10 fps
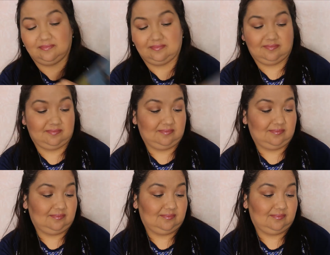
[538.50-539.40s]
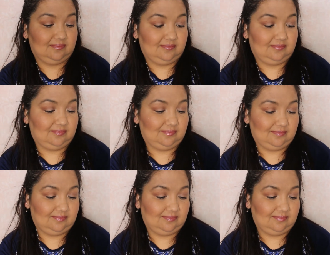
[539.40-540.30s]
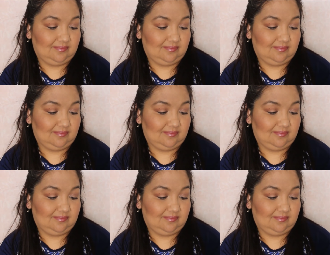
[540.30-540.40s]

No one is speaking in this clip.